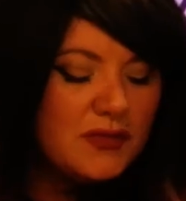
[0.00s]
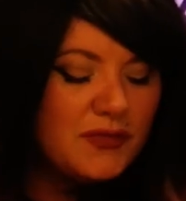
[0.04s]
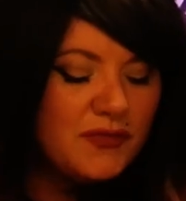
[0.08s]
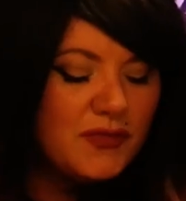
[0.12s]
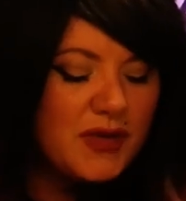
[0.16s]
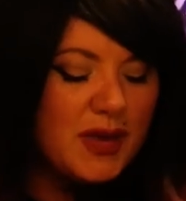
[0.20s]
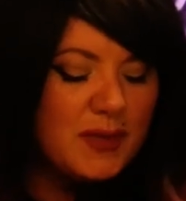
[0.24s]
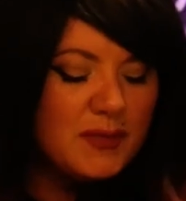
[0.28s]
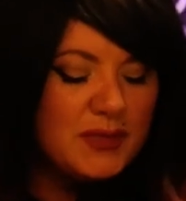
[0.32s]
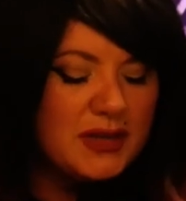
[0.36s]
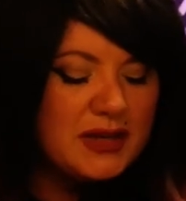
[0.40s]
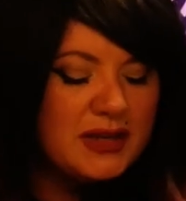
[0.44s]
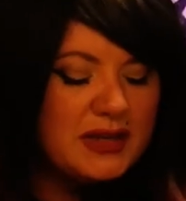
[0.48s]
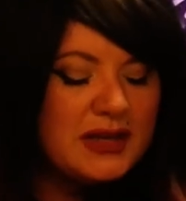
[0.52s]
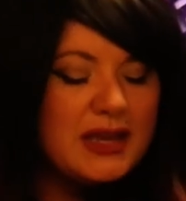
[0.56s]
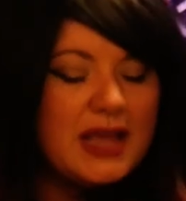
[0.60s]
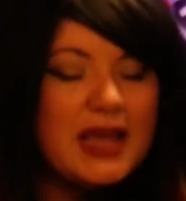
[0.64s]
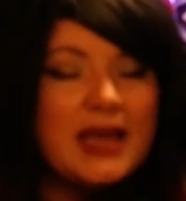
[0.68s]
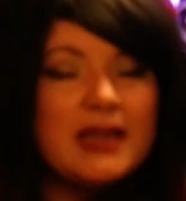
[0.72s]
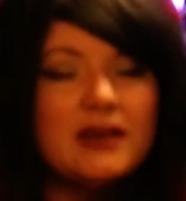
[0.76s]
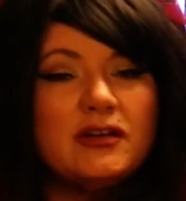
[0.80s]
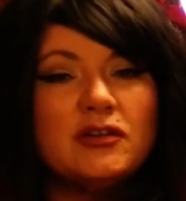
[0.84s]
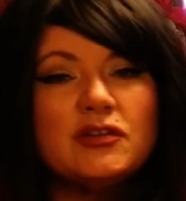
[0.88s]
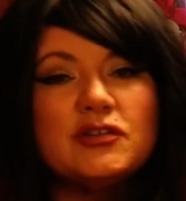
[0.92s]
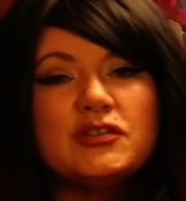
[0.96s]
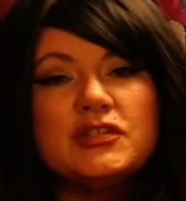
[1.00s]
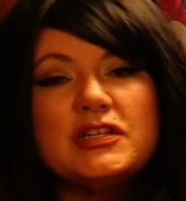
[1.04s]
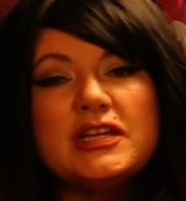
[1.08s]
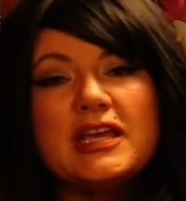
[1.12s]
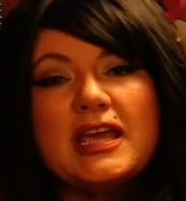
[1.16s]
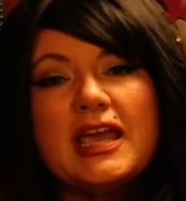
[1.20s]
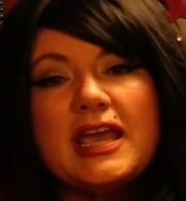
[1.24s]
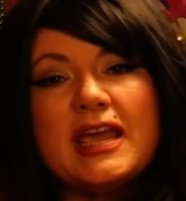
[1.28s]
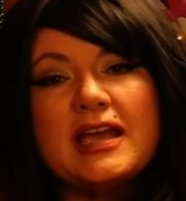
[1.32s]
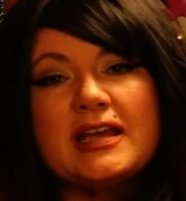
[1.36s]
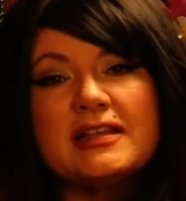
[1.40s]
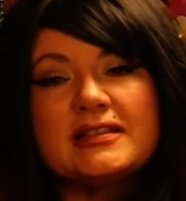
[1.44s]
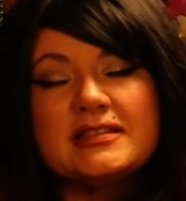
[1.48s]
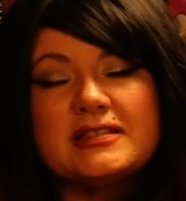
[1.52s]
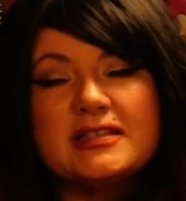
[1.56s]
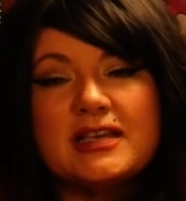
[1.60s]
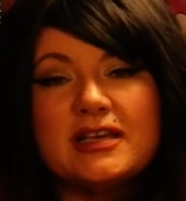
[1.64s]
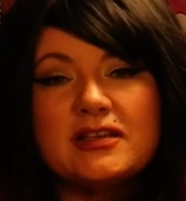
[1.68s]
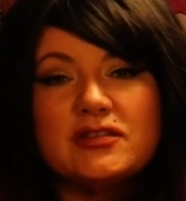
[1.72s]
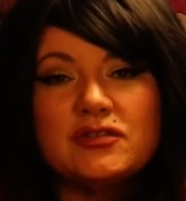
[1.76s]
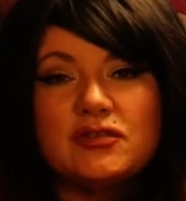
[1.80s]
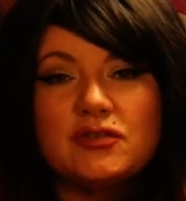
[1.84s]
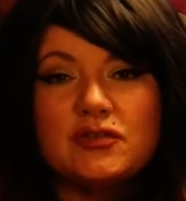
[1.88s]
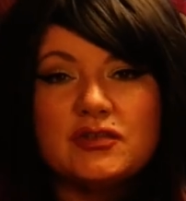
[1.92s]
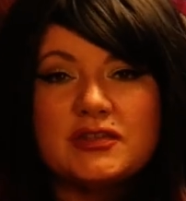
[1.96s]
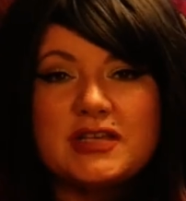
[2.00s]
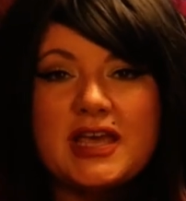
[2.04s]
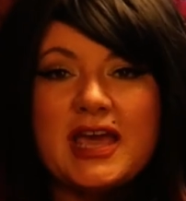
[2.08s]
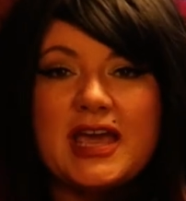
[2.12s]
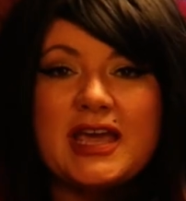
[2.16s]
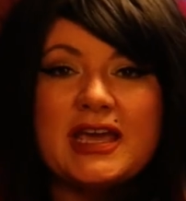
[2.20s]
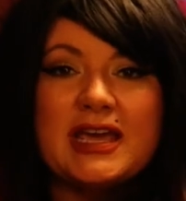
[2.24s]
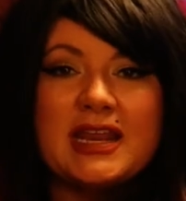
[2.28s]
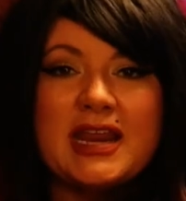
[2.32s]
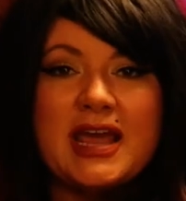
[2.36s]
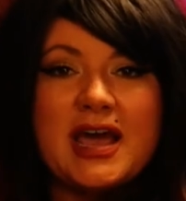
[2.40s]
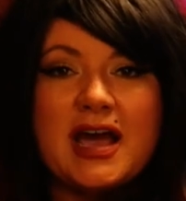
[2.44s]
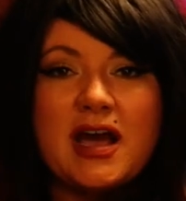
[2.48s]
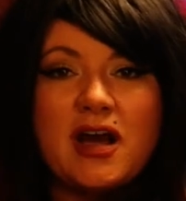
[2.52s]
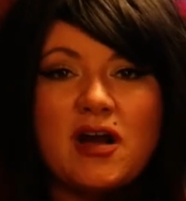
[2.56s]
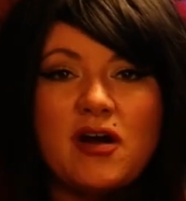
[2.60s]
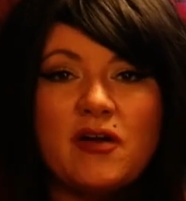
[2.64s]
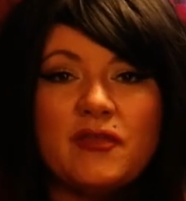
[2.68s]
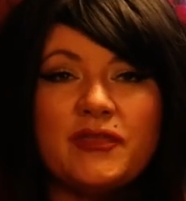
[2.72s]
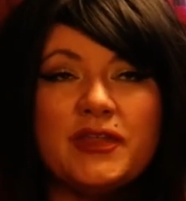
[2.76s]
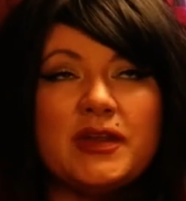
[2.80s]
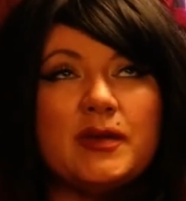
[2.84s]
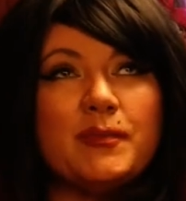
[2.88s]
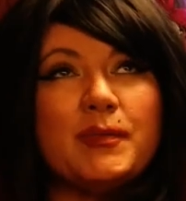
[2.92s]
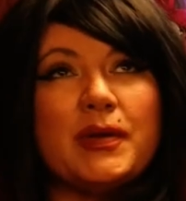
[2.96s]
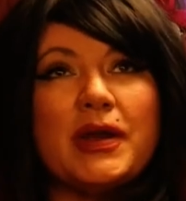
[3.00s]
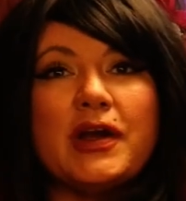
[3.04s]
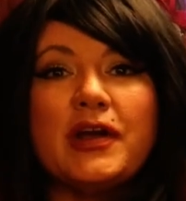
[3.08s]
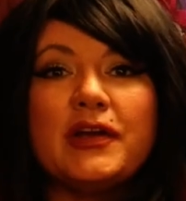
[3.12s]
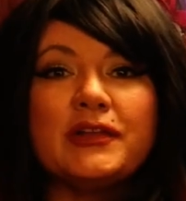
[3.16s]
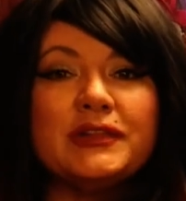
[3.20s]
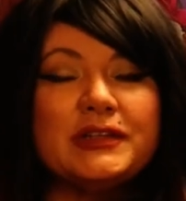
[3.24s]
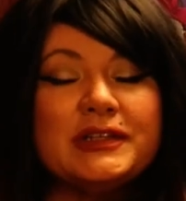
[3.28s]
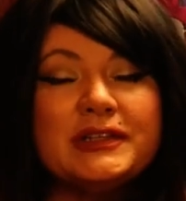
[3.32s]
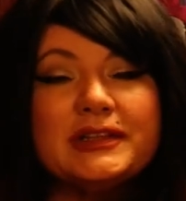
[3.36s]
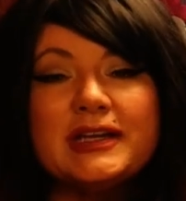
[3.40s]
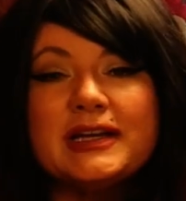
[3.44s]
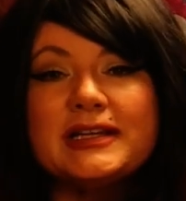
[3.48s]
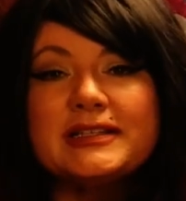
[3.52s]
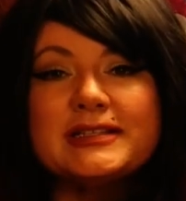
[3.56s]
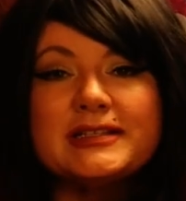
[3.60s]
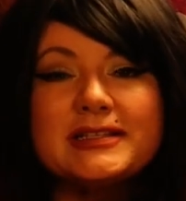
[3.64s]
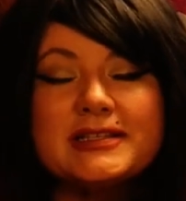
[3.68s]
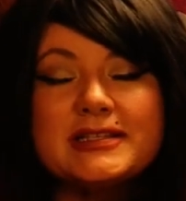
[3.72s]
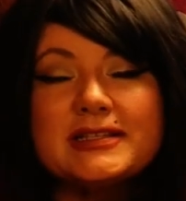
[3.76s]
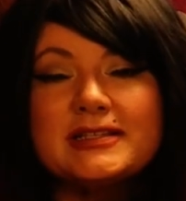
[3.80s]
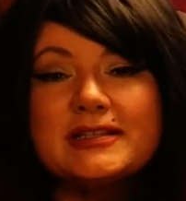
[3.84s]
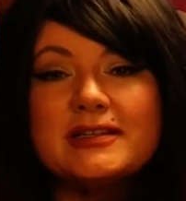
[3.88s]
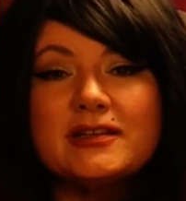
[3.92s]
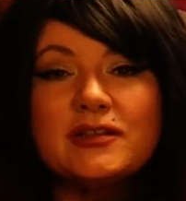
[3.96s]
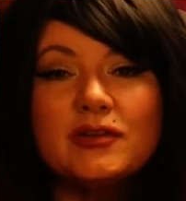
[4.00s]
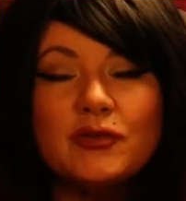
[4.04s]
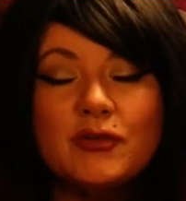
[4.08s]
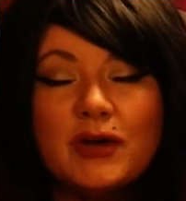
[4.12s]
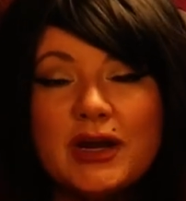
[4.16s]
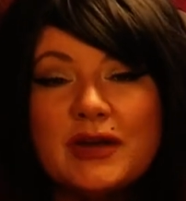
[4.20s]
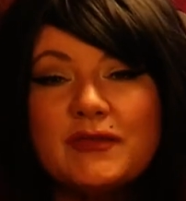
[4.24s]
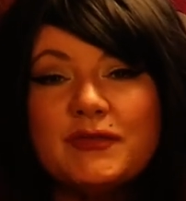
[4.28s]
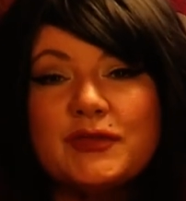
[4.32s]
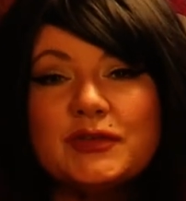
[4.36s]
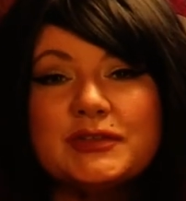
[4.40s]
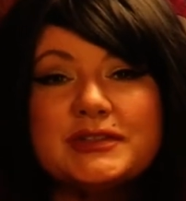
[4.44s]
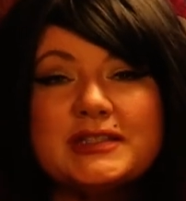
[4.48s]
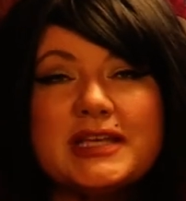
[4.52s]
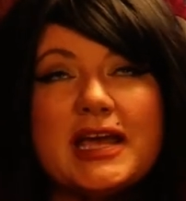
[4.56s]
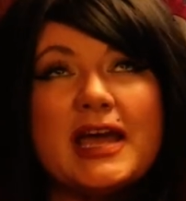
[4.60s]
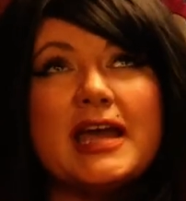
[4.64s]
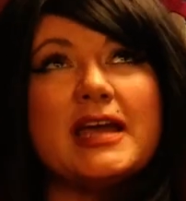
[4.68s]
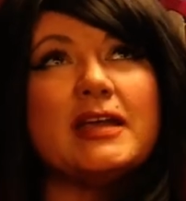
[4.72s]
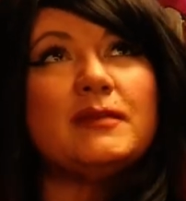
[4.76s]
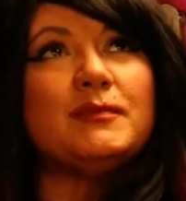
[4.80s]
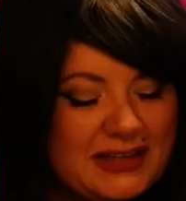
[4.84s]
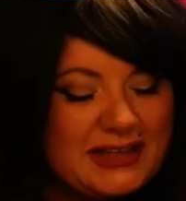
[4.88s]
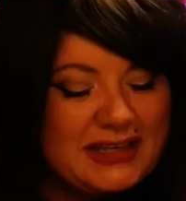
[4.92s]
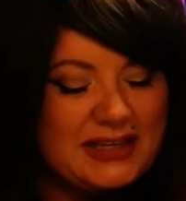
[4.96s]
feminine energy ancestors hanging out that apparently like to listen to the Grateful Dead,